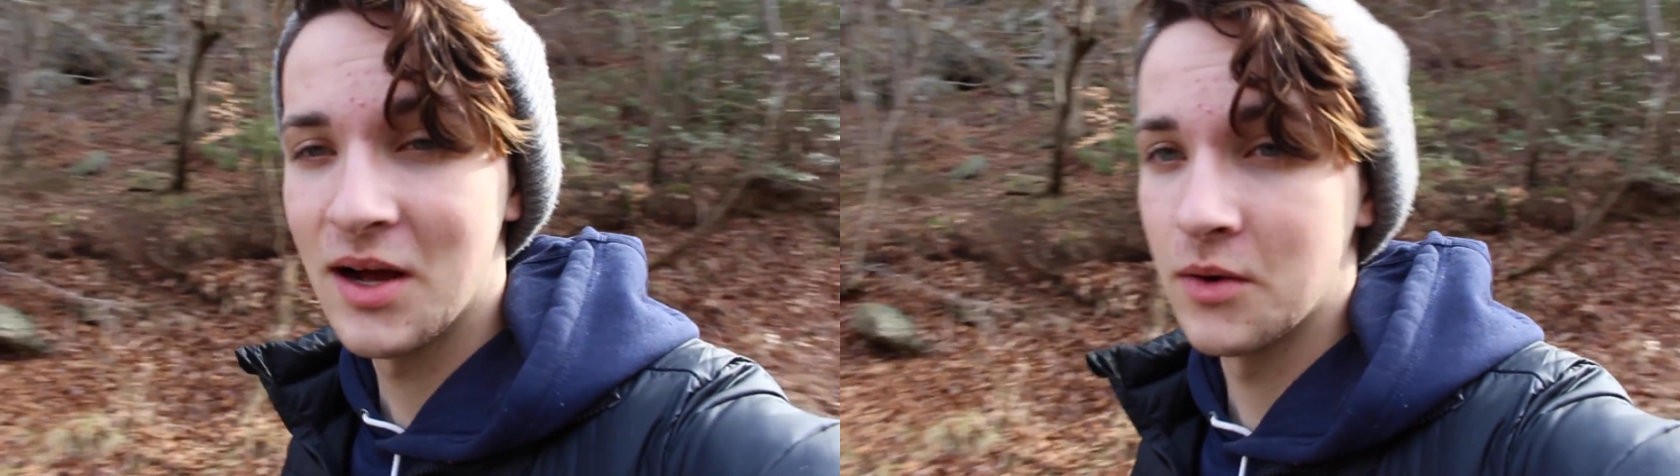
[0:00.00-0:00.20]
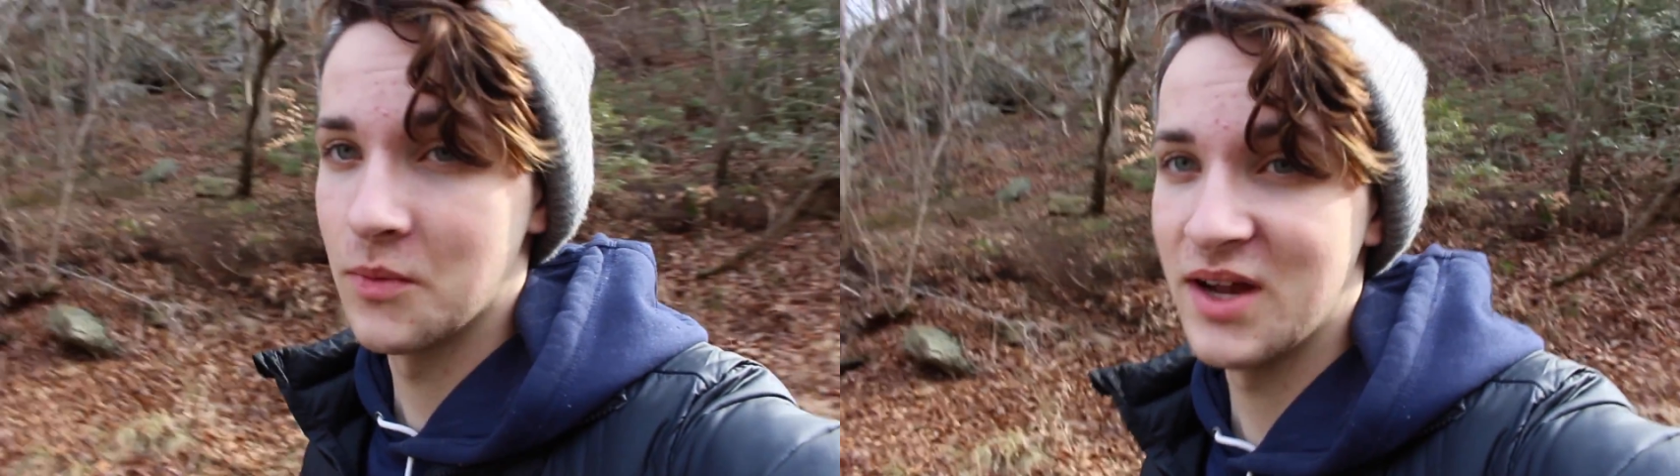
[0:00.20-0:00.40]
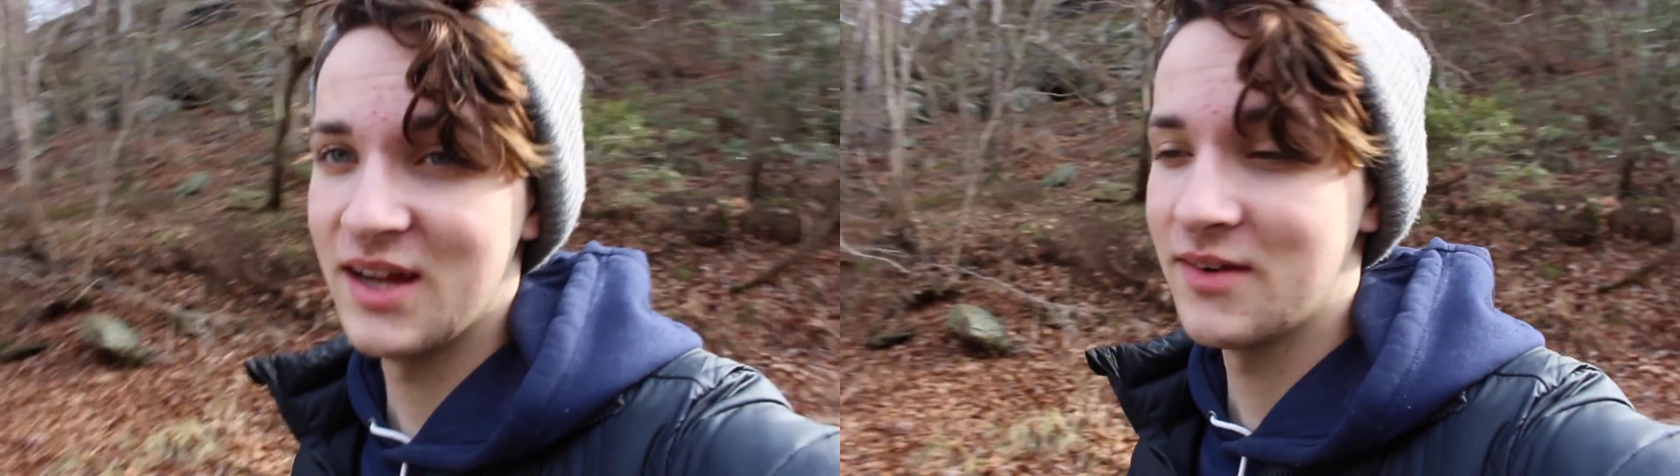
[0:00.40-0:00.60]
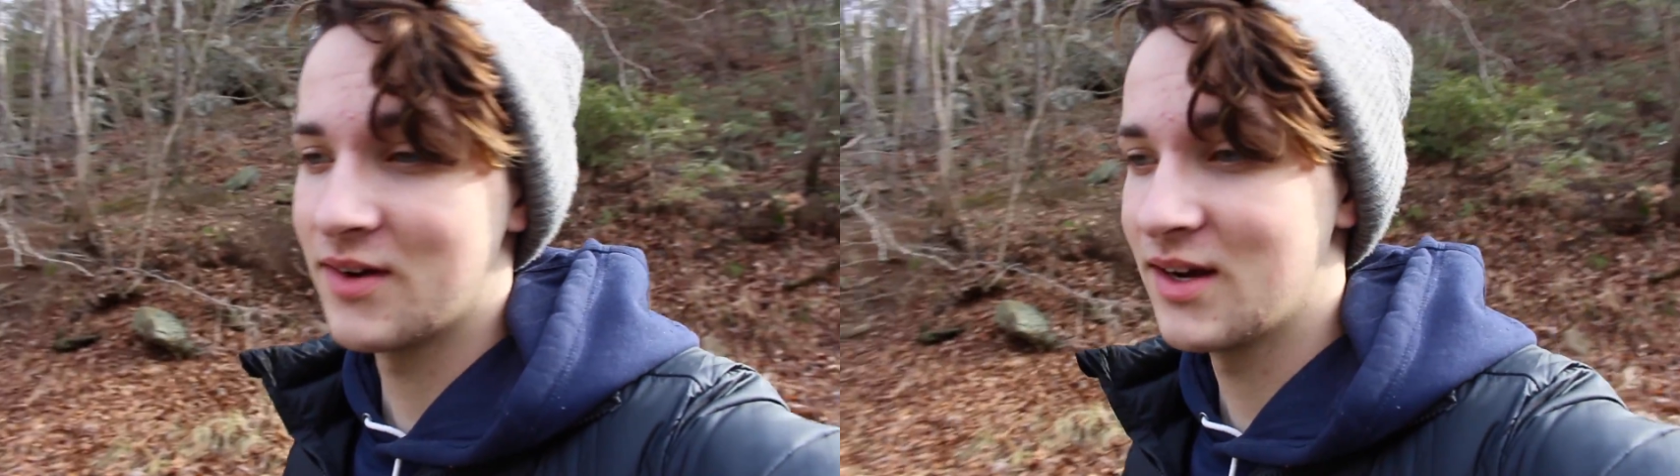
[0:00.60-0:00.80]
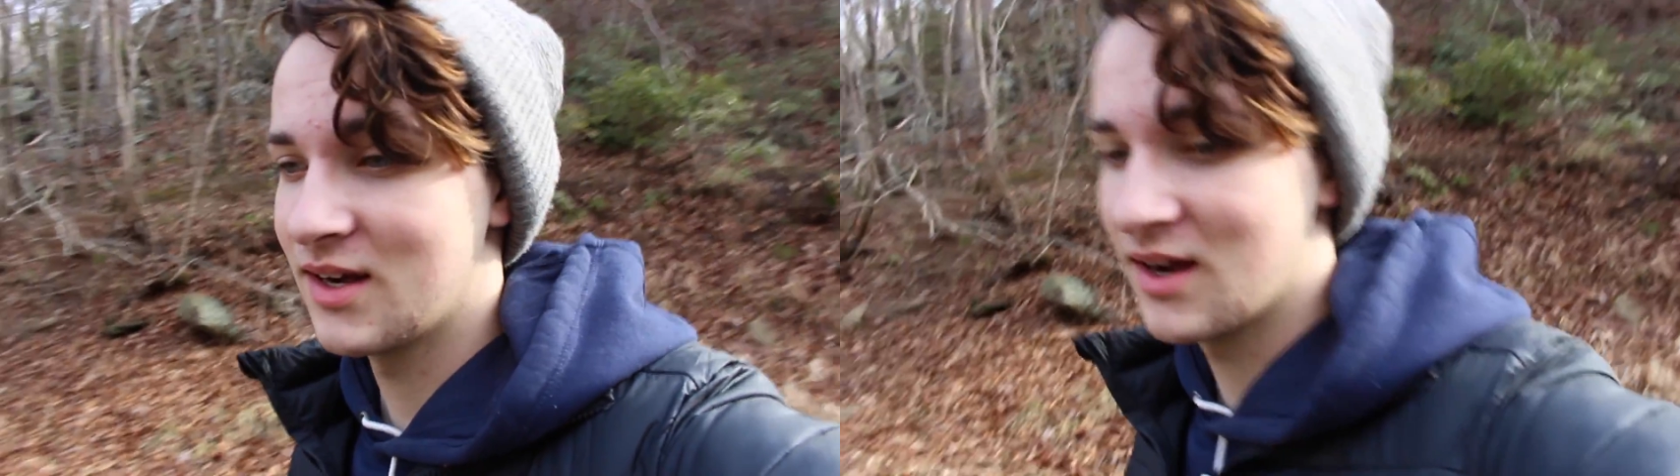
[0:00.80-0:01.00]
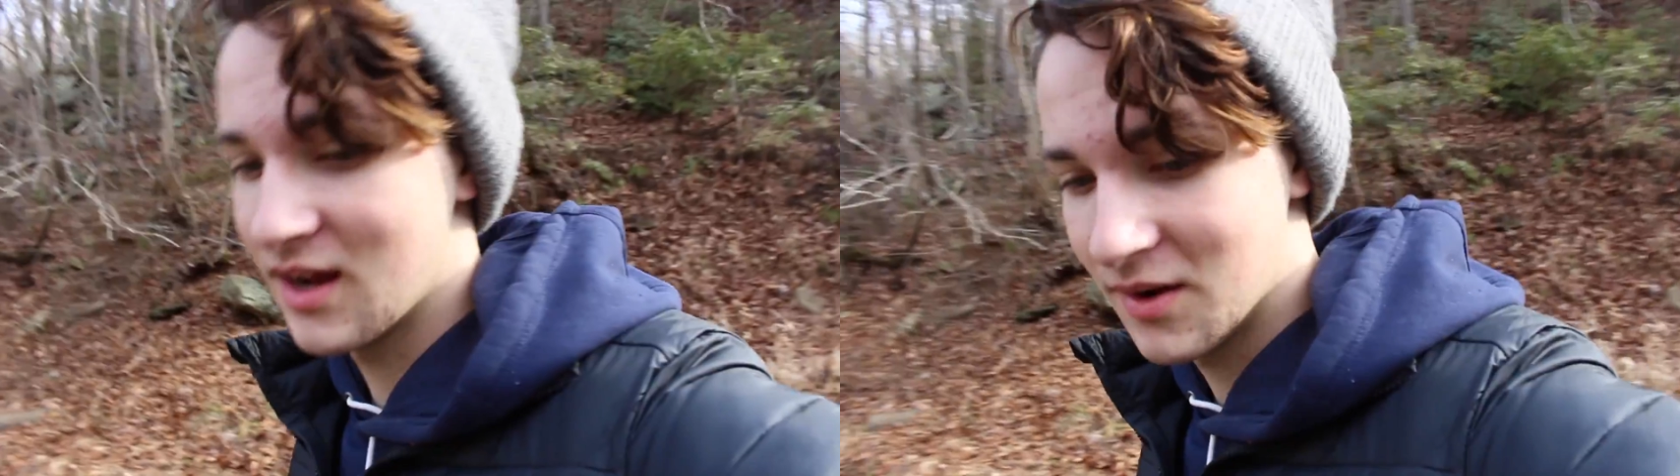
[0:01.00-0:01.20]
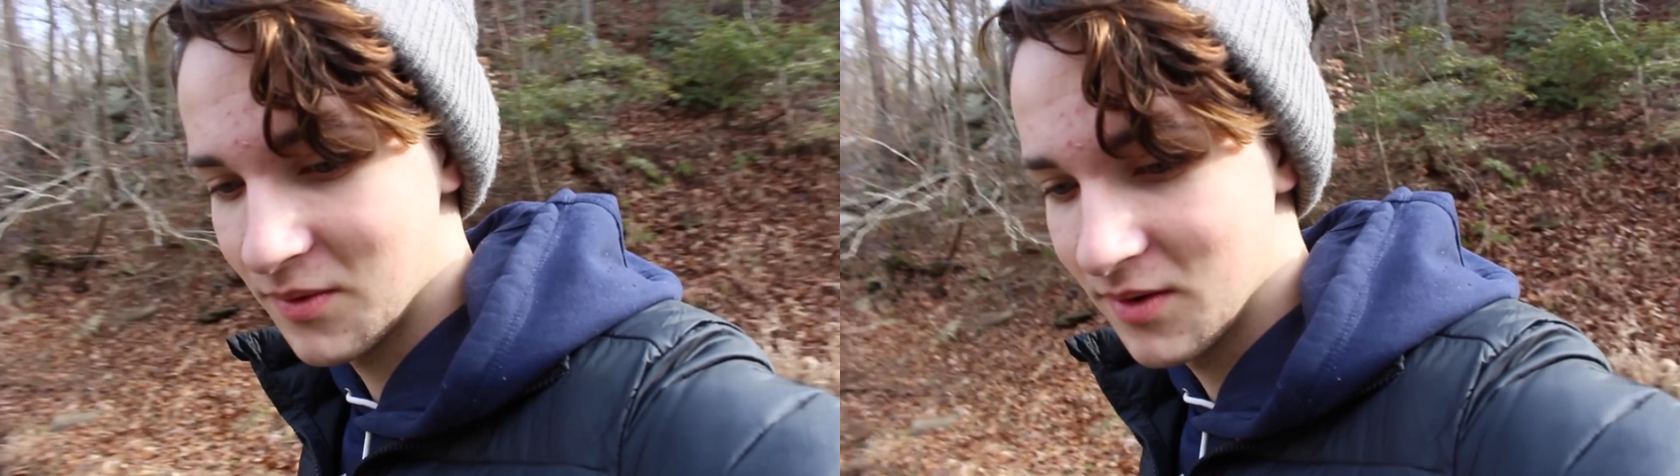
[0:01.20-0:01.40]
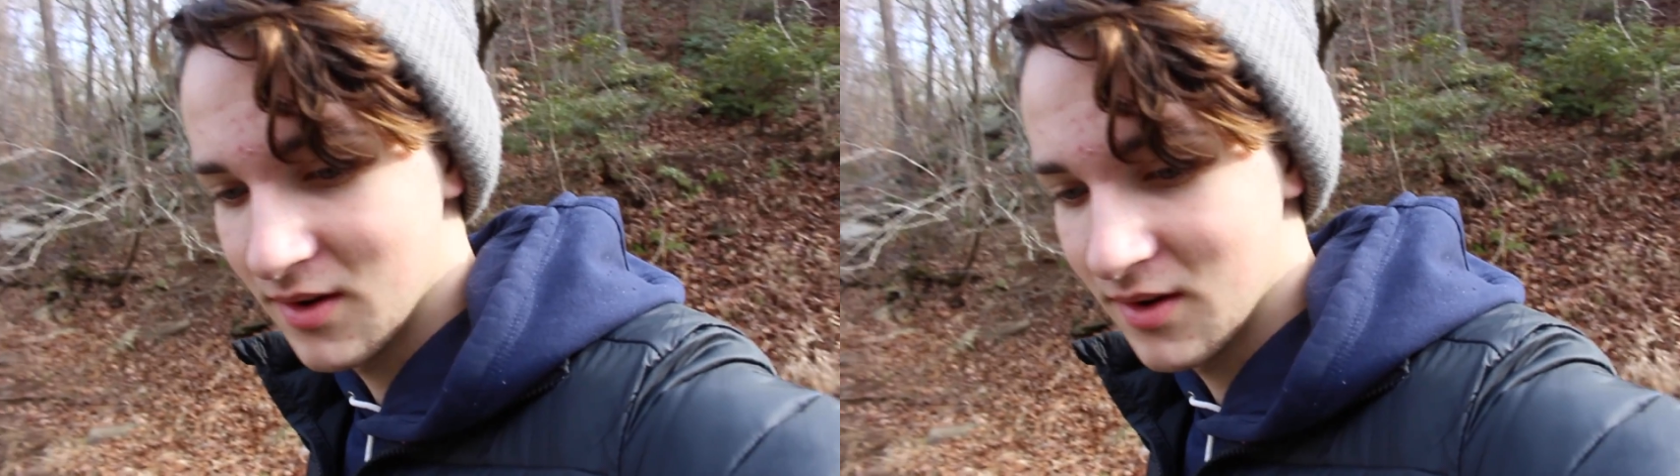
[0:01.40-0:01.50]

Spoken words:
away right now.